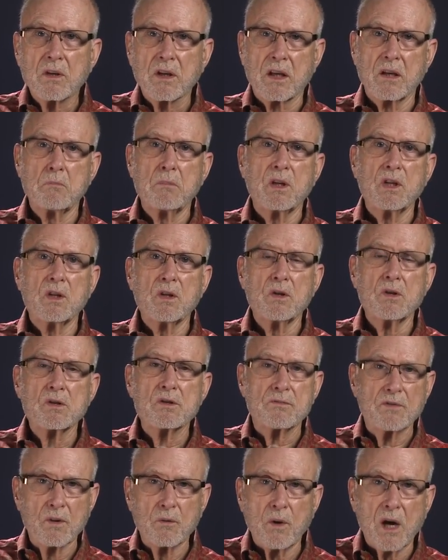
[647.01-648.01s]
can be
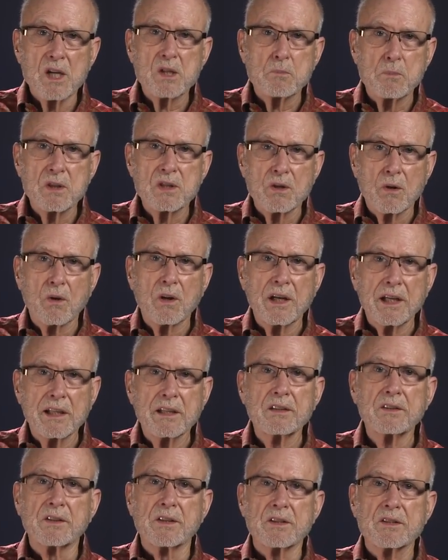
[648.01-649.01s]
used for respiratory
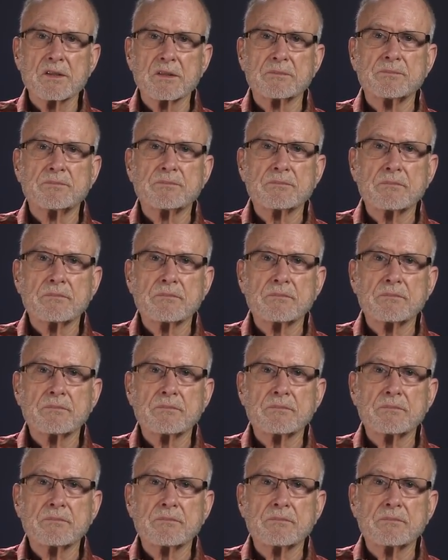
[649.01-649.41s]
illness.